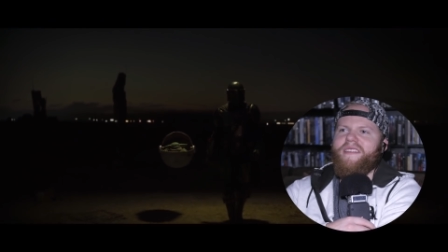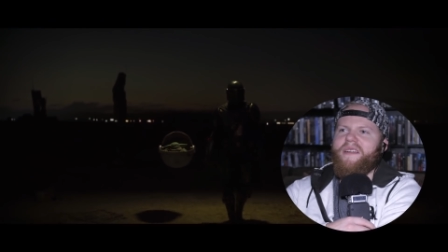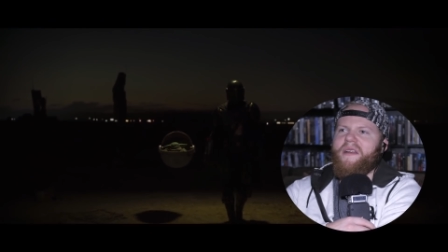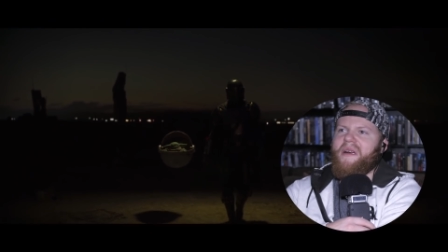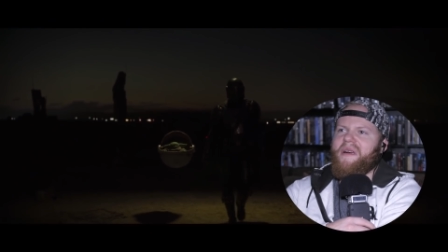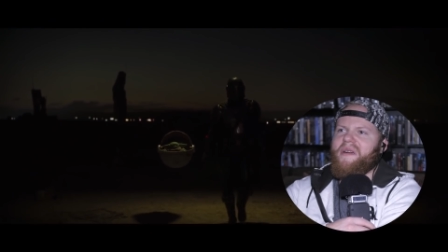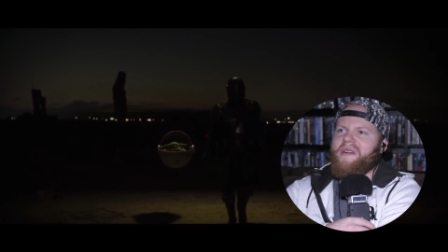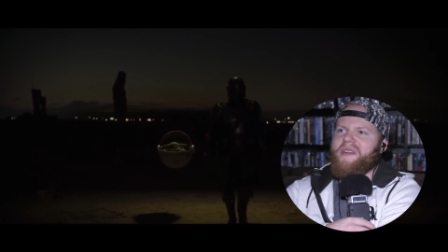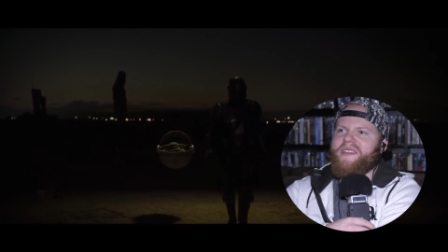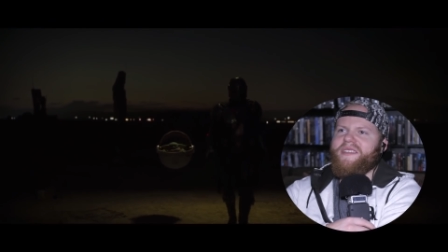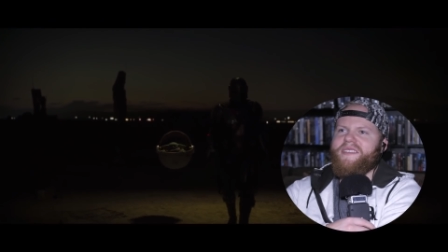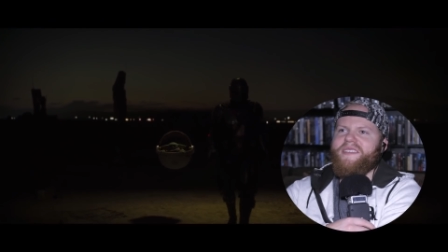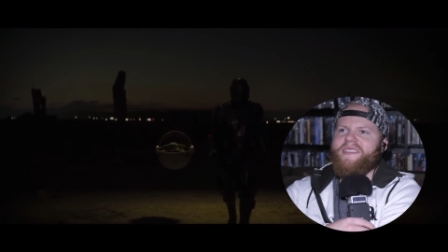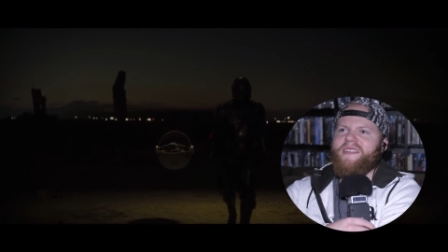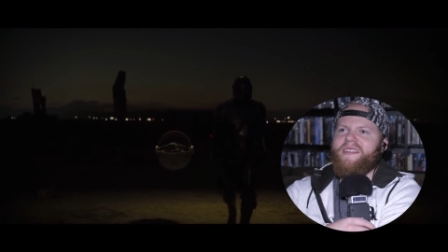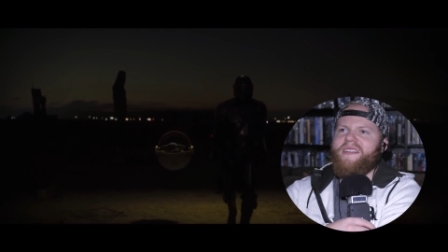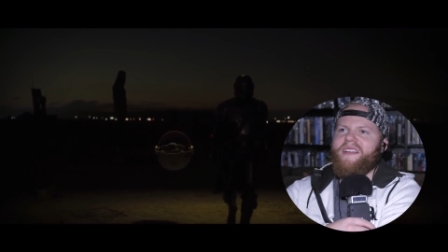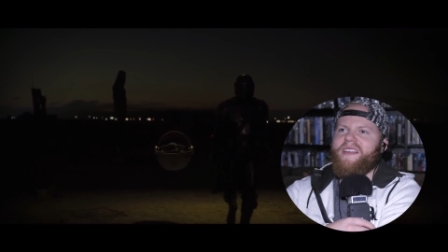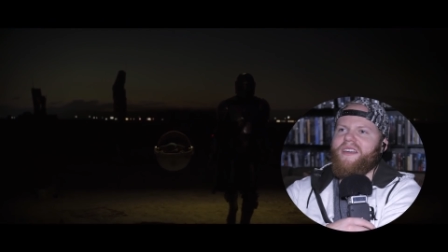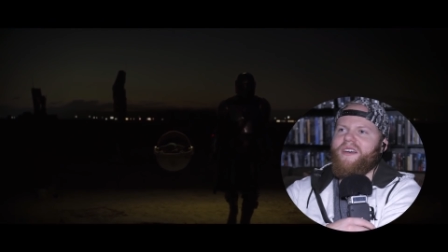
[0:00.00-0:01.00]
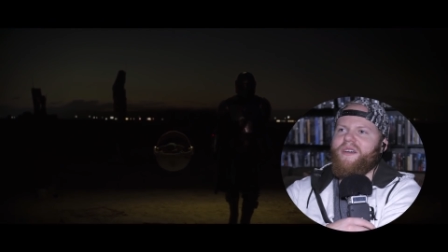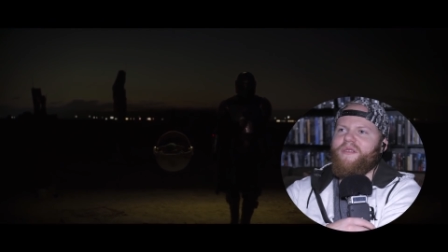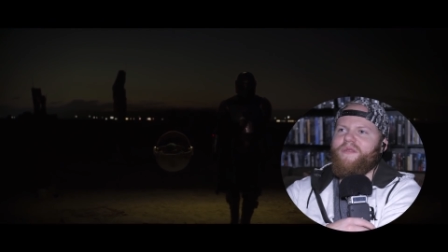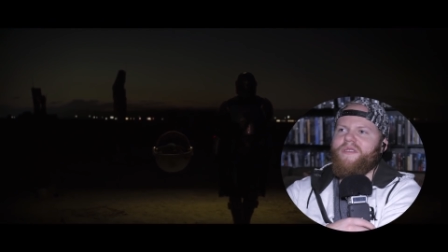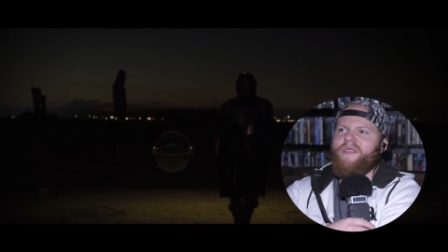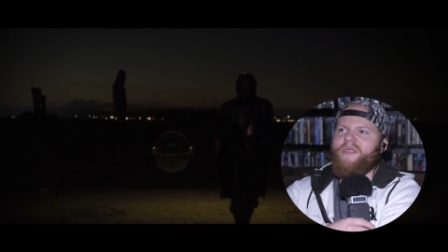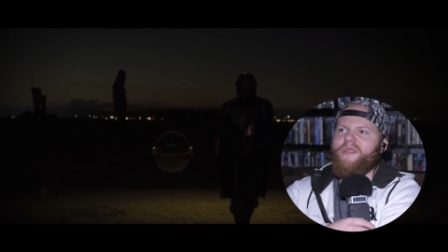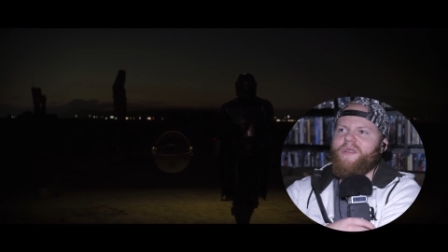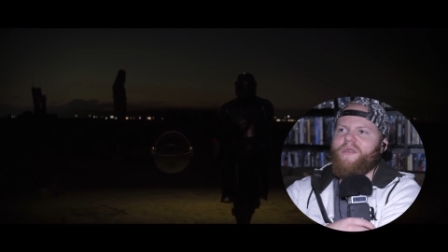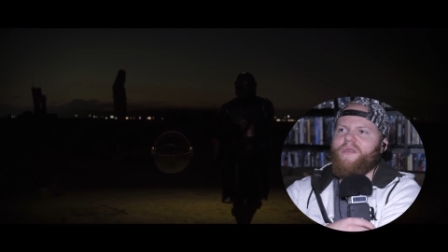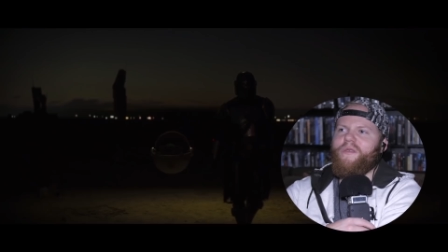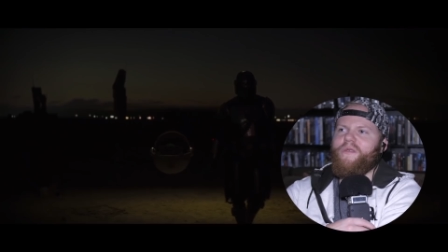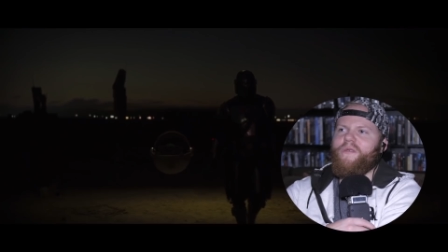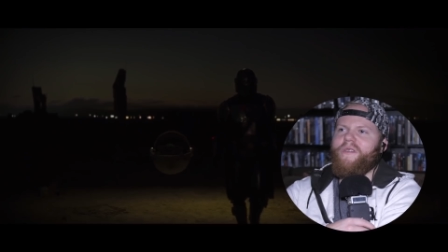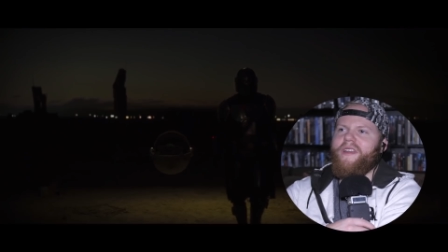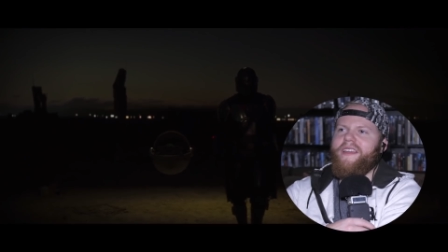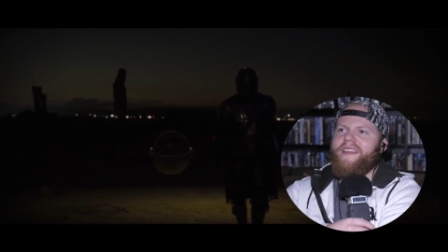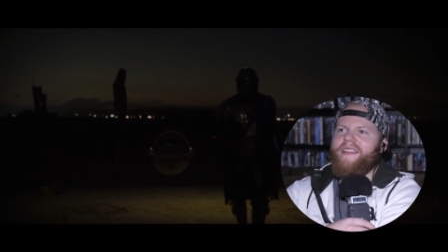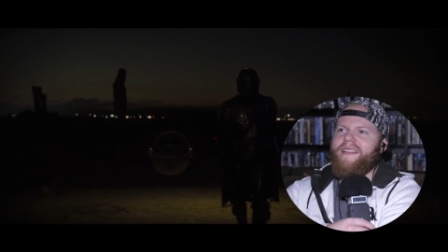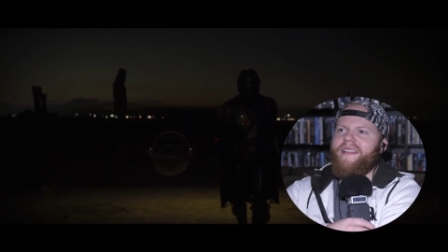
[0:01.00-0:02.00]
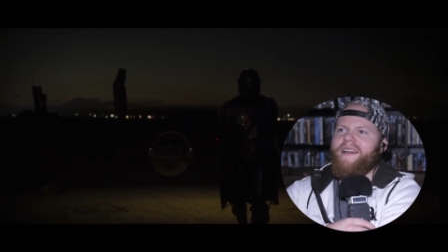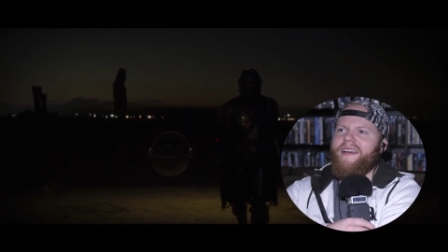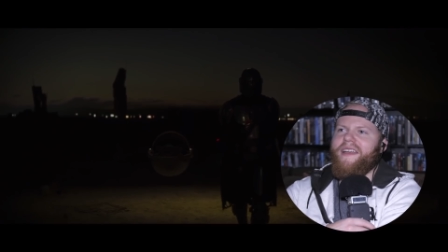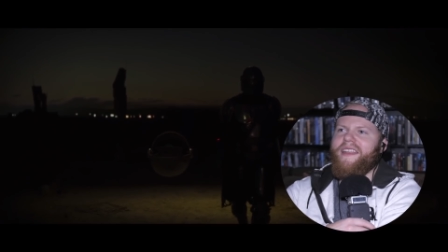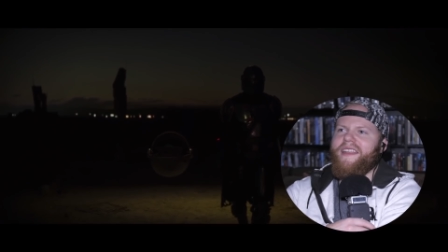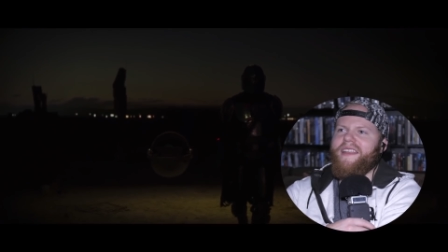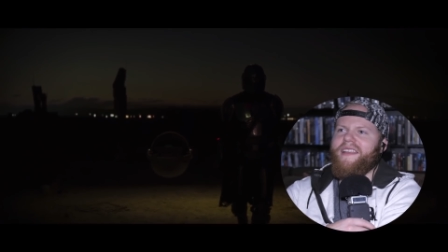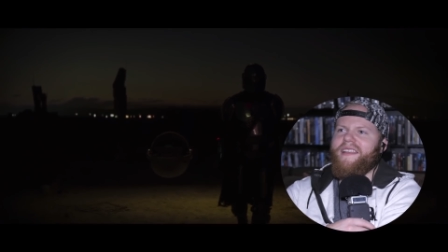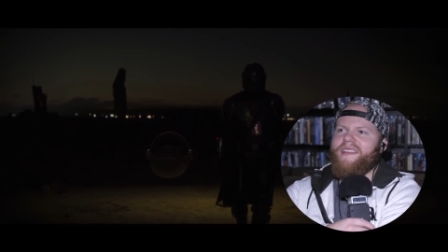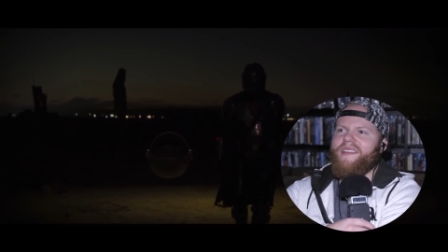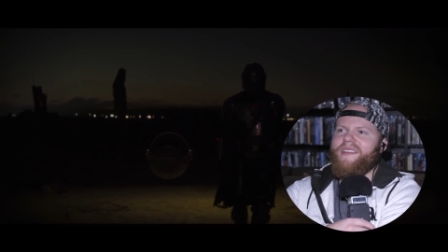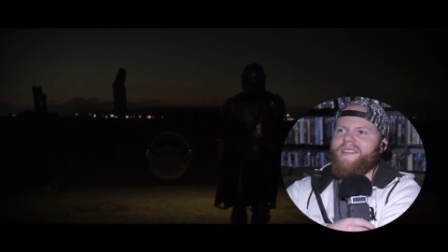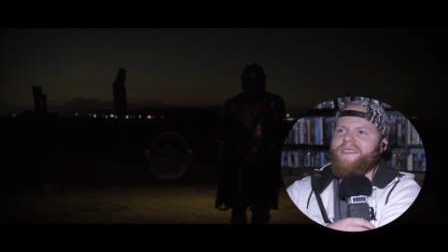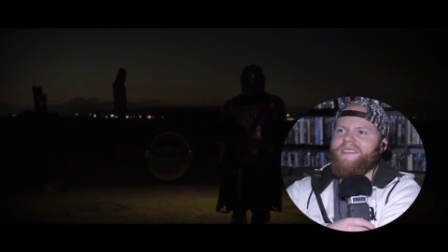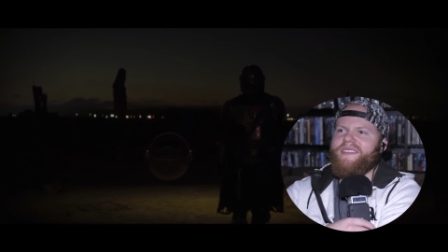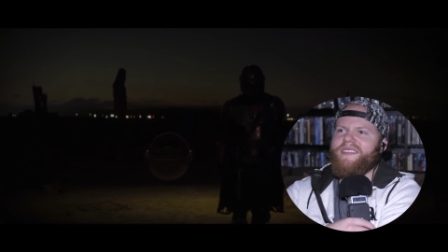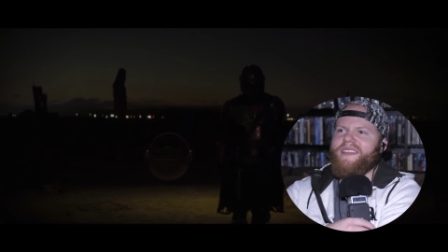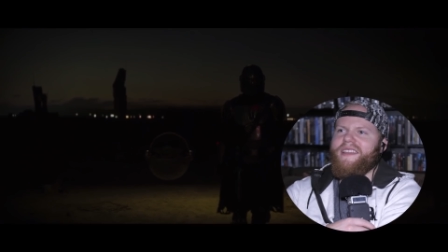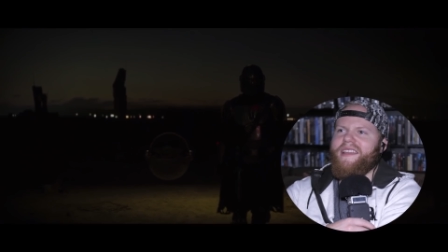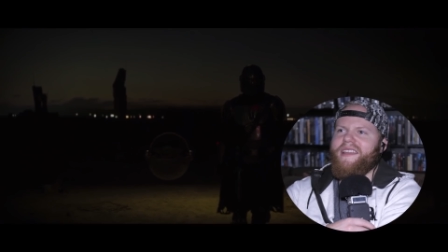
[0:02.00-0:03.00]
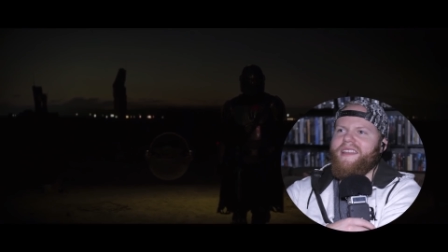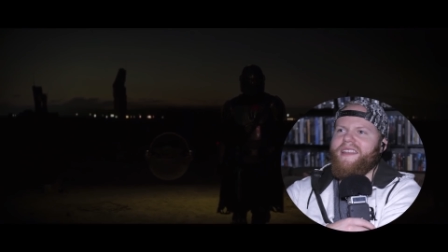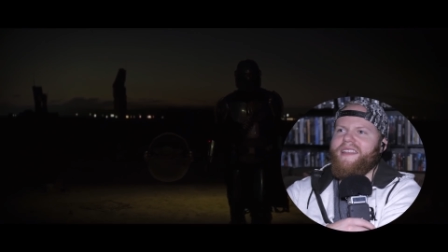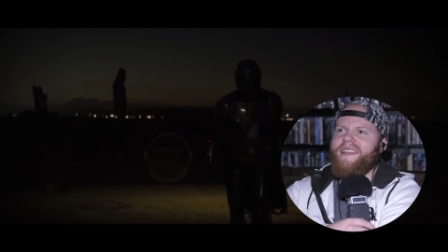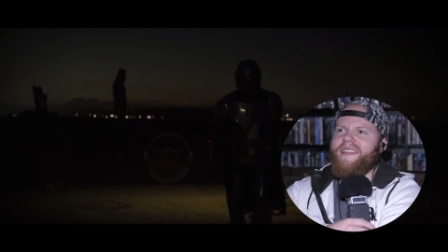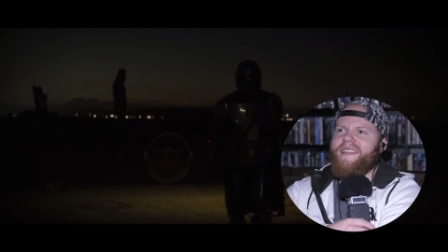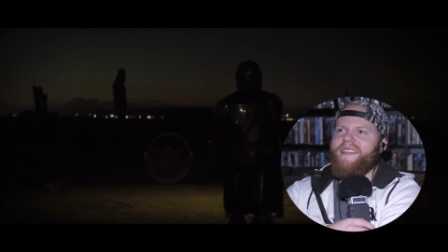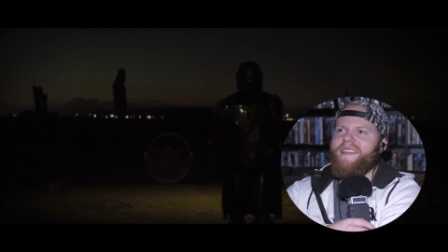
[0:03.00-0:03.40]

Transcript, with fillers: Already starting off with great lighting, good sign.